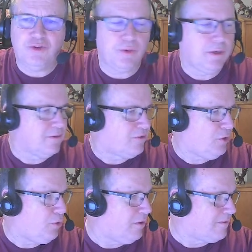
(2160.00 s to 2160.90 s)
criticals
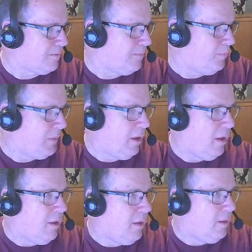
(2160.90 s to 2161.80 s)
too, because
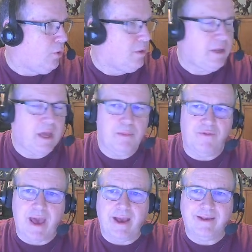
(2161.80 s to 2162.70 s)
the only time I've
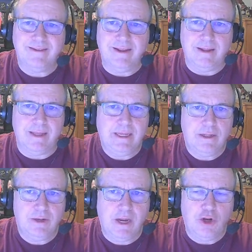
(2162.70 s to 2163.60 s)
accidentally
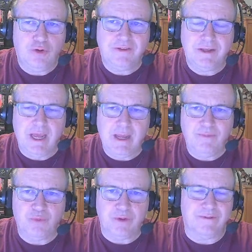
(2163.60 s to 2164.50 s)
killed characters in
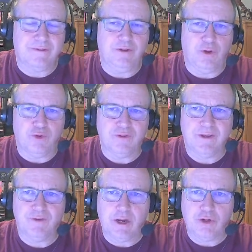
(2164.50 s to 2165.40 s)
games was, first
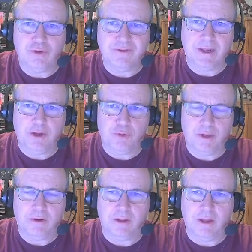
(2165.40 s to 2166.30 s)
level characters getting
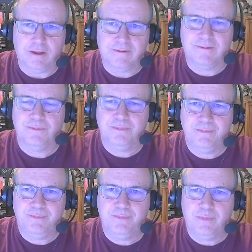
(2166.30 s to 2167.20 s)
critical hits
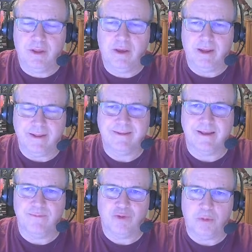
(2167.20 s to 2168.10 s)
against
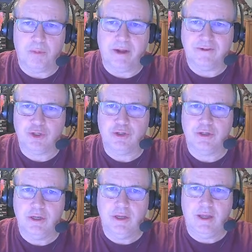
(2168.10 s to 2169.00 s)
them from a monster
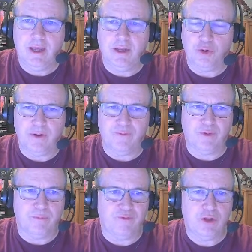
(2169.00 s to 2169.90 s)
and going
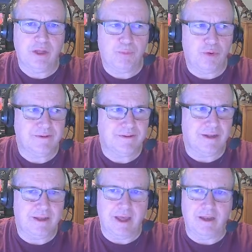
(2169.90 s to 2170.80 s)
from full hit points to
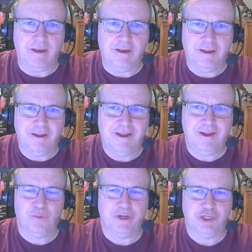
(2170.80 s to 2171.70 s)
dead
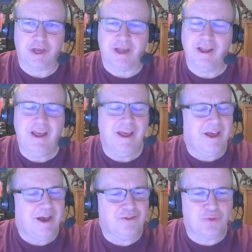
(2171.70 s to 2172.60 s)
in one shot.
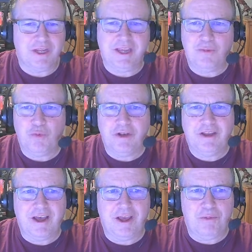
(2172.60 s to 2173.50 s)
I was running a game one
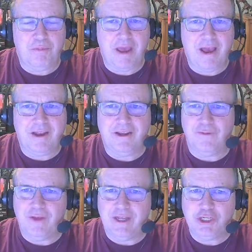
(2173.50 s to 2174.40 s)
time at a
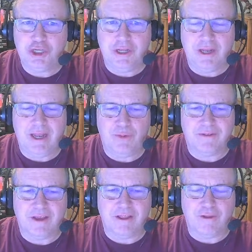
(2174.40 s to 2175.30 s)
convention, and it was
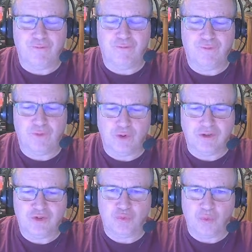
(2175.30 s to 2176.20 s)
like the
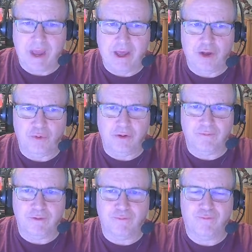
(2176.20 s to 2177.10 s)
first round
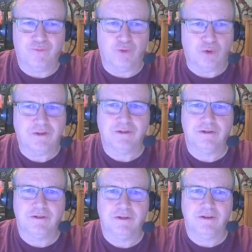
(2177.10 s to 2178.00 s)
of the
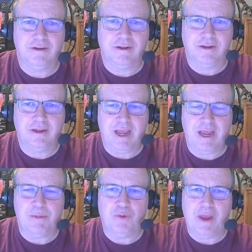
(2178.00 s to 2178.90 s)
first
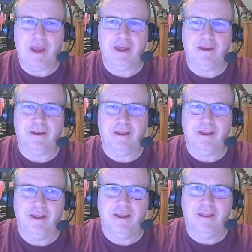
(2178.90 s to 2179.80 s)
game I ran
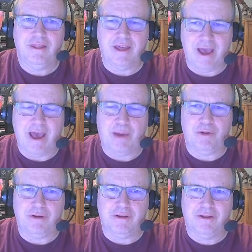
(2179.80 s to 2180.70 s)
that
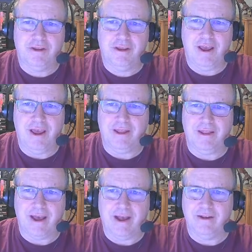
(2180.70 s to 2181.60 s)
happened.
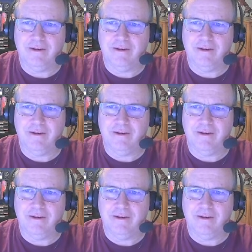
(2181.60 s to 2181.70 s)
And that,